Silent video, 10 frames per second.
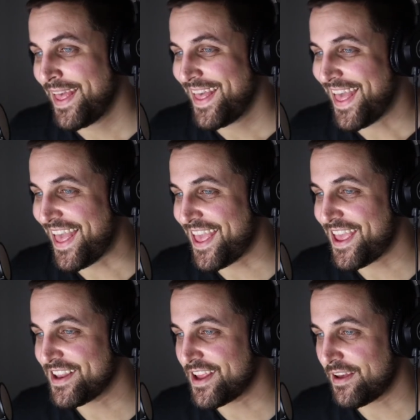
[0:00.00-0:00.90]

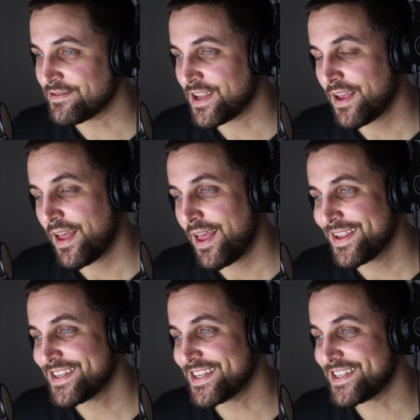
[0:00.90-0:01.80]
Hey, devs!
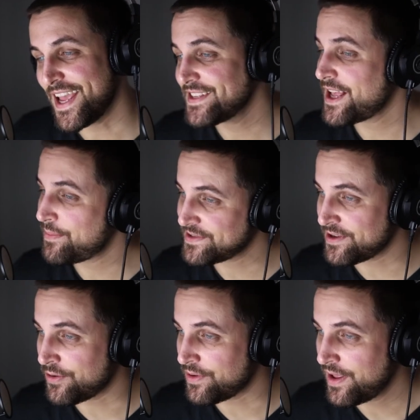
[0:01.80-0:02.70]
Today's
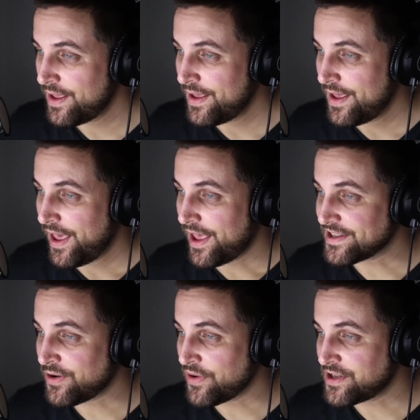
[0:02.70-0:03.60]
episode
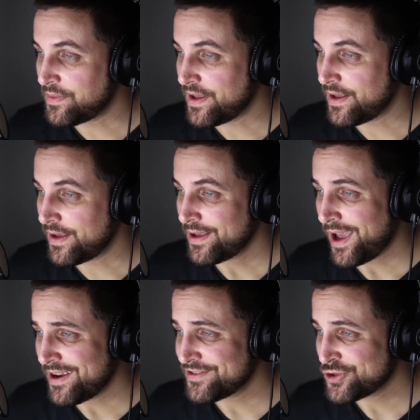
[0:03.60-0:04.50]
is going to be
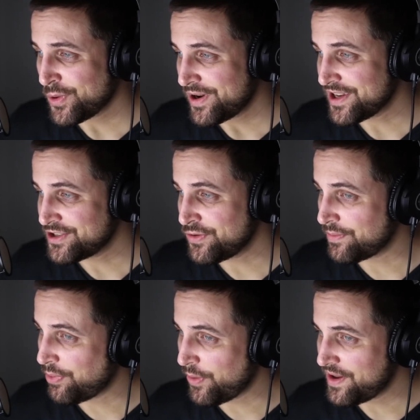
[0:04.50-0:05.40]
kind of short and to the
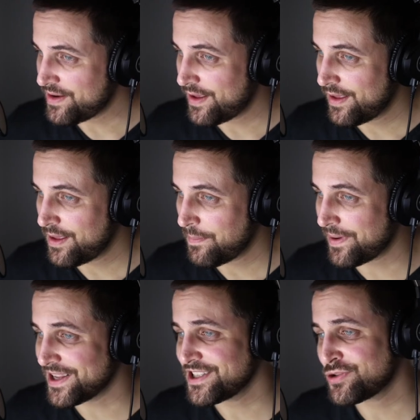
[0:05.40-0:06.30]
point,
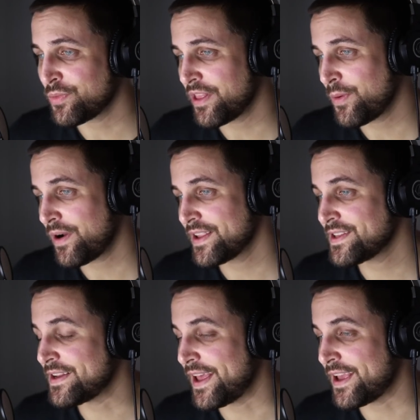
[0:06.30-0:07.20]
but I just really wanted
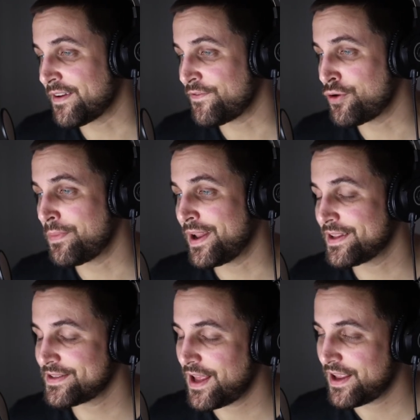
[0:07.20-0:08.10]
to take a few
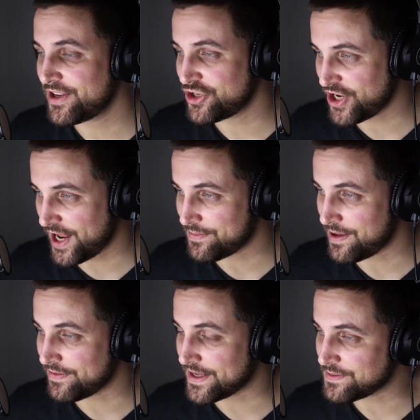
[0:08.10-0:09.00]
minutes to chat
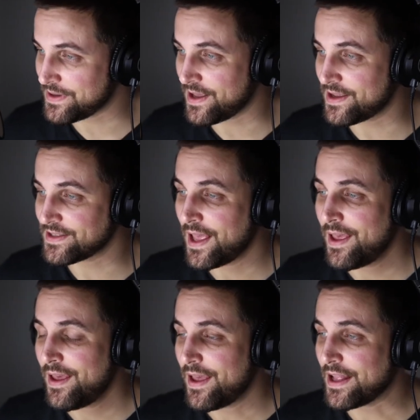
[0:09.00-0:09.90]
about this because
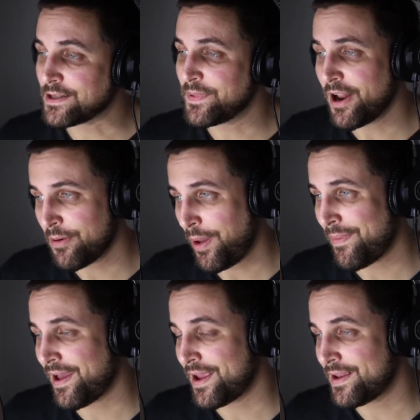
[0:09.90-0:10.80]
it's been on my
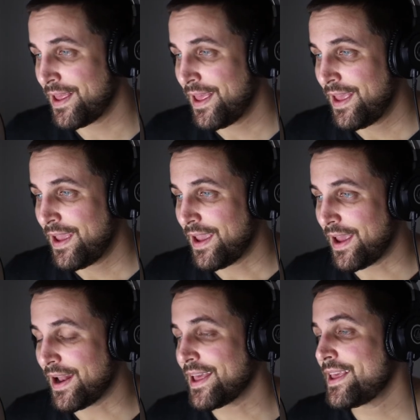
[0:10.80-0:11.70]
mind
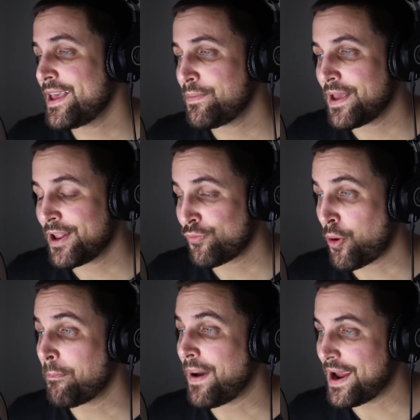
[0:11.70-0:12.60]
and I keep getting
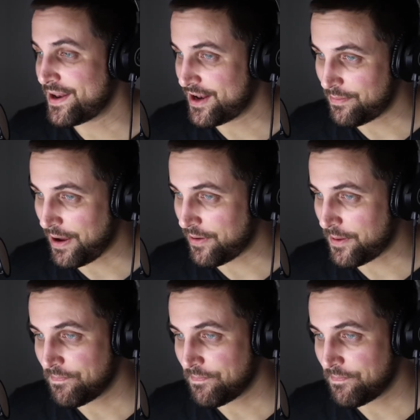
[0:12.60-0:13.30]
reminded about it.